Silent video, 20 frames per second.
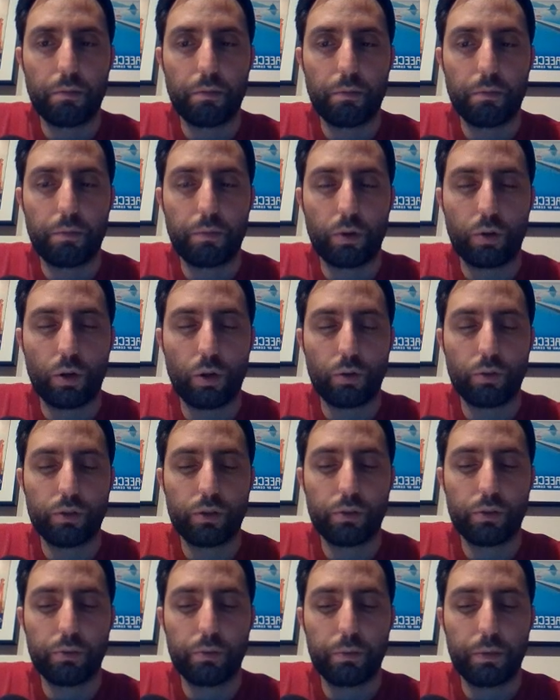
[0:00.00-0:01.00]
prone
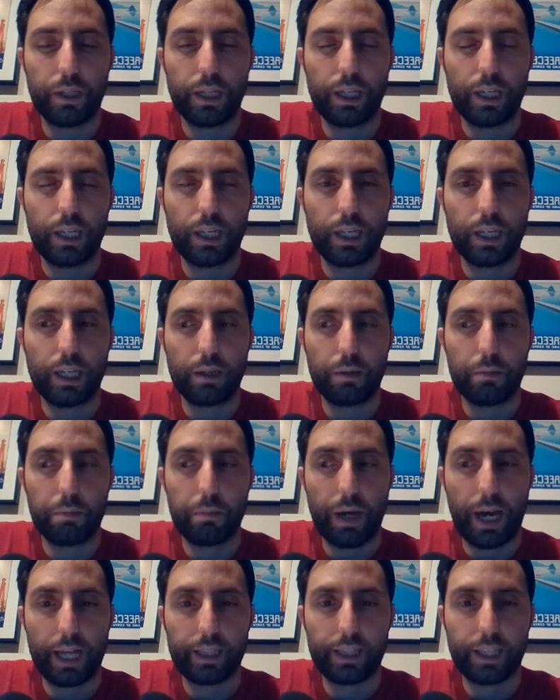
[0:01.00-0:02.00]
to being
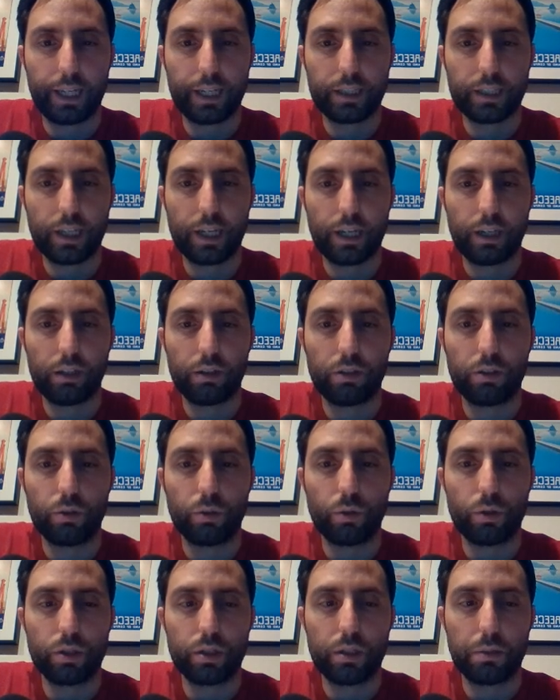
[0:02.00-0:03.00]
path to exiled
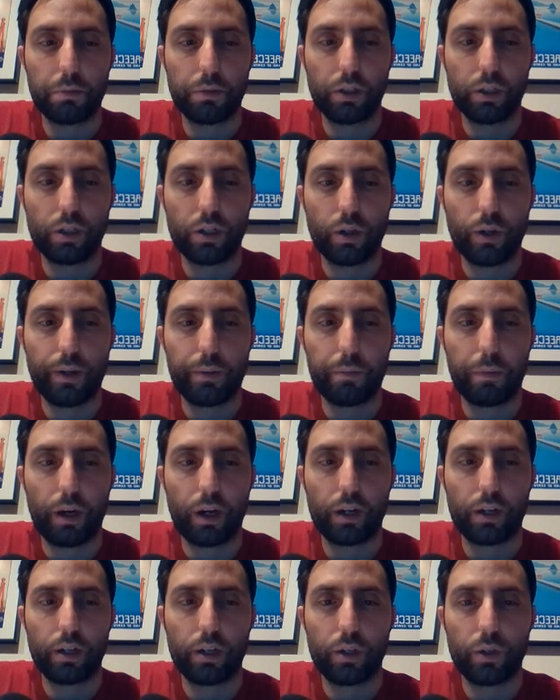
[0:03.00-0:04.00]
or similar in
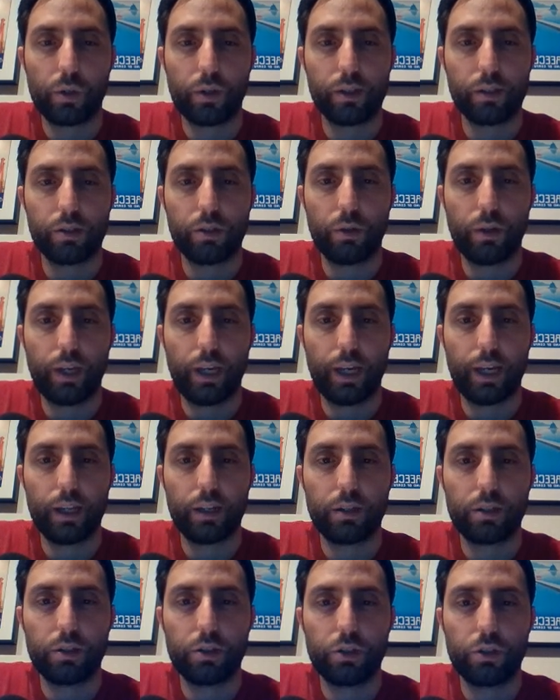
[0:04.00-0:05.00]
modern, because you
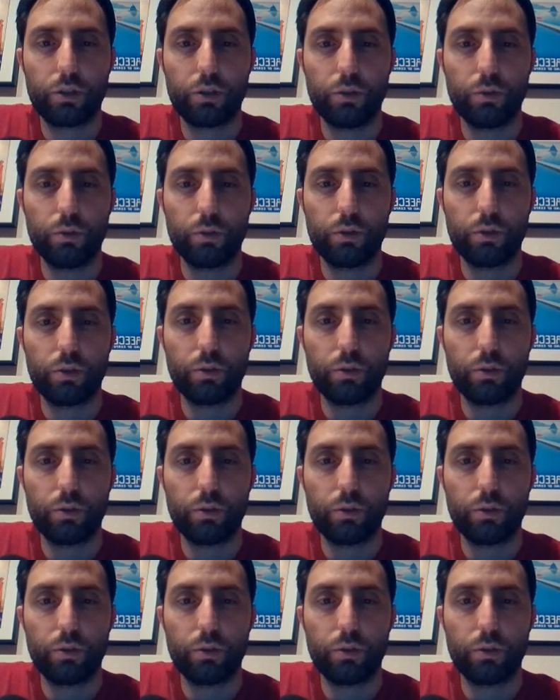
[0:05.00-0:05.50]
can't choose to